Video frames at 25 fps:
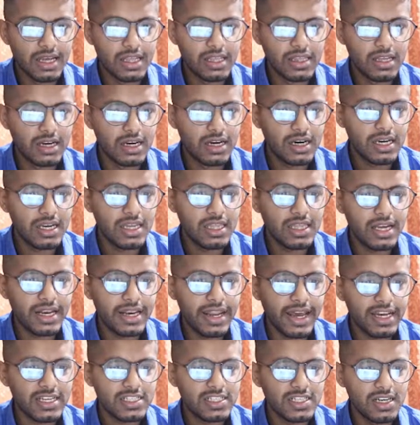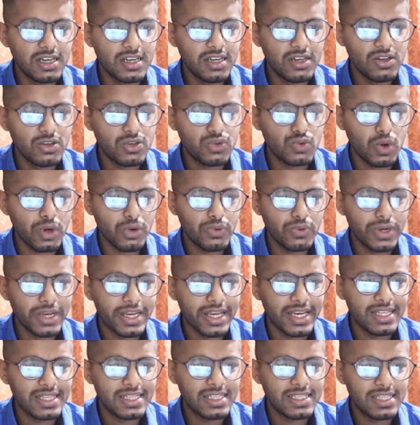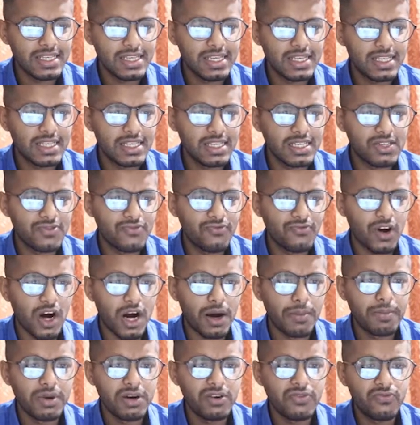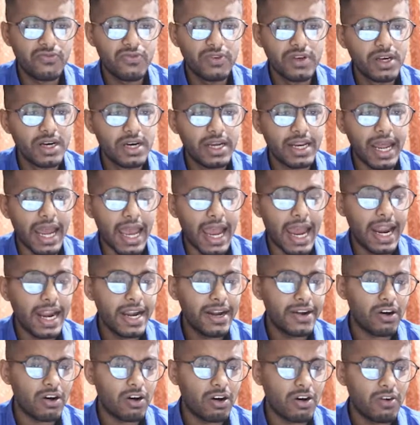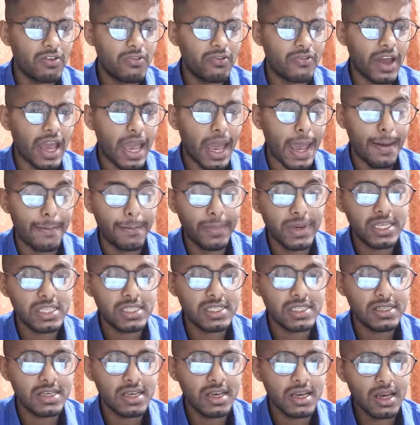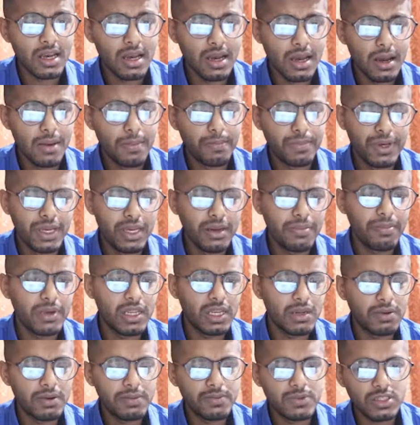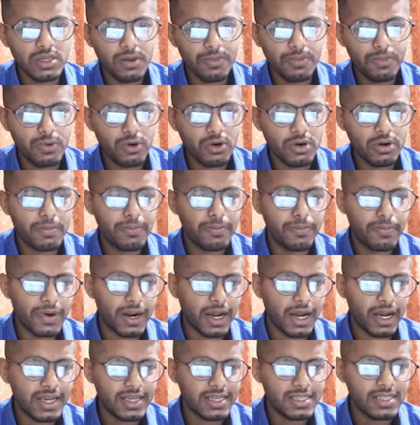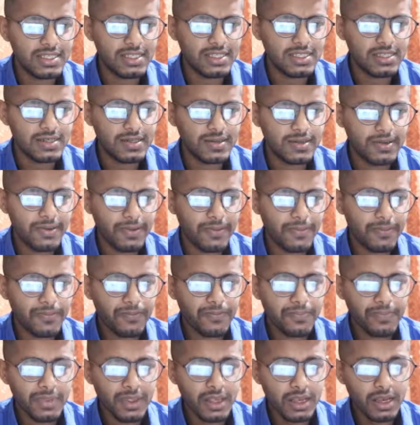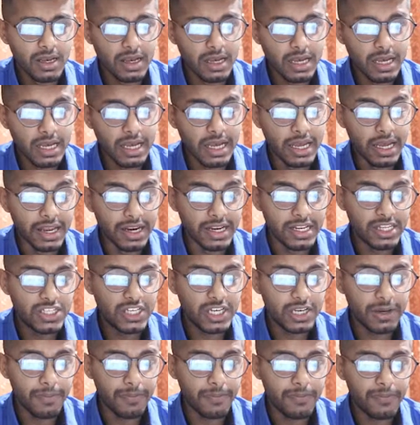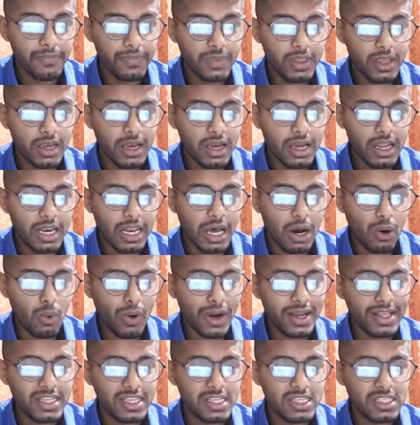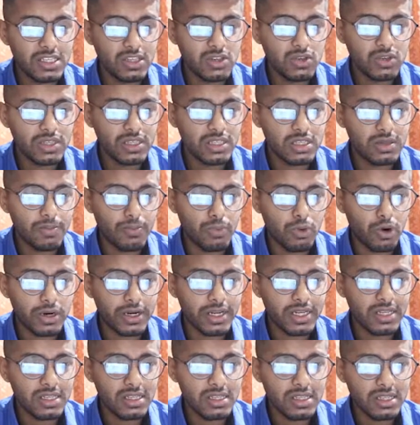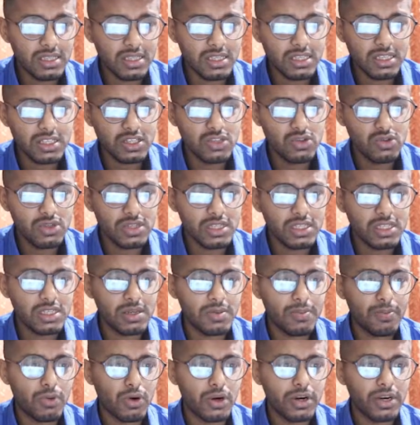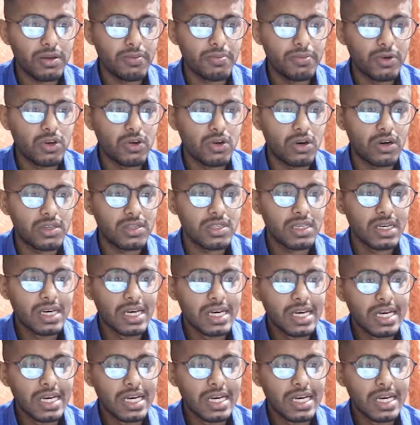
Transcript: The in the national news, what we can see this farmer fear end of MSP minimum support price regime. Now, why this news is important? This news is important because